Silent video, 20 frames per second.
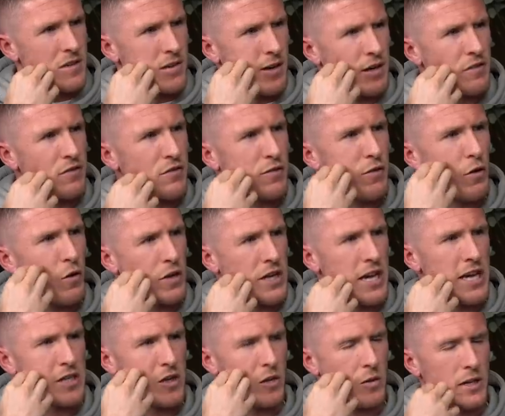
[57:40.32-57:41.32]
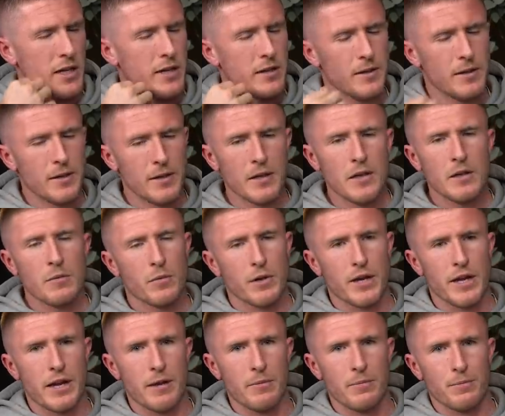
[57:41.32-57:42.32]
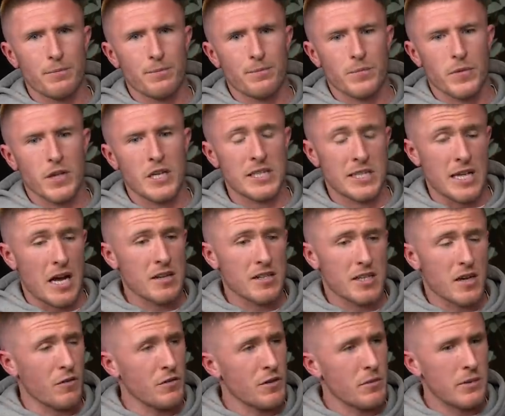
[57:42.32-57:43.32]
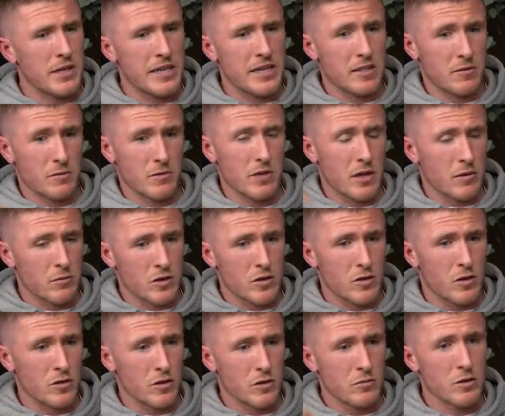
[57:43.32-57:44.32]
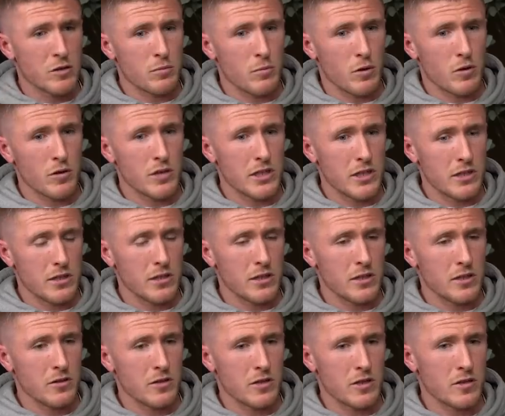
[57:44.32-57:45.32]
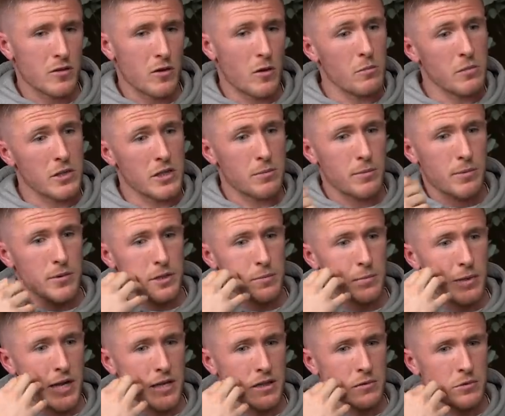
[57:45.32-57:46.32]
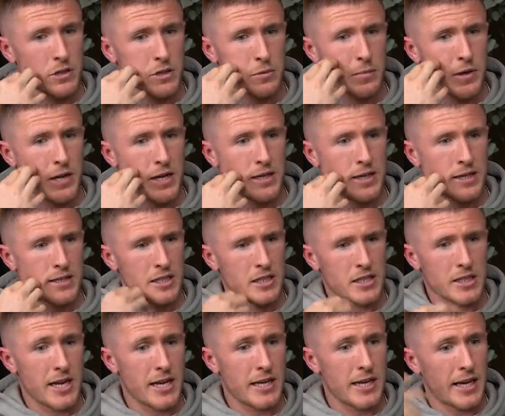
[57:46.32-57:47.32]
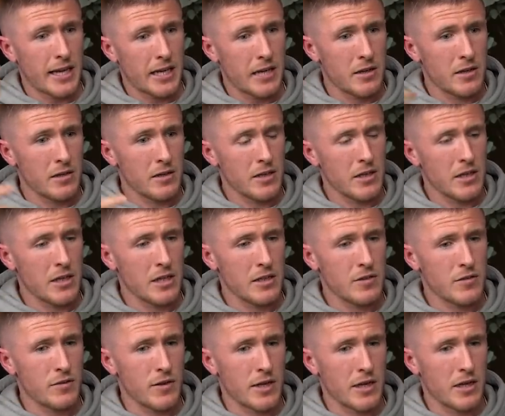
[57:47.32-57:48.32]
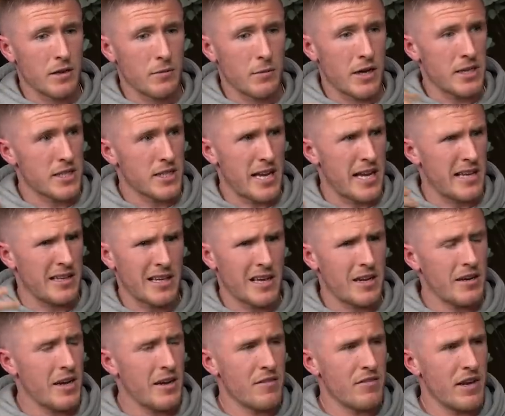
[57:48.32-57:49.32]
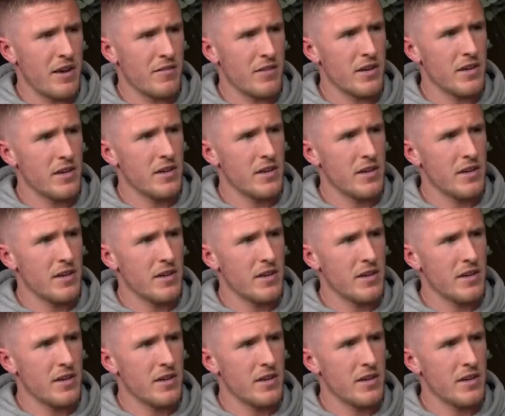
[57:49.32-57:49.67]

like 4 years older. But he's down south in the Marines, and I was talking to him this morning. He's just told me he's pregnant with his bird, lad, and he's saying like he's thinking about staying down there forever. And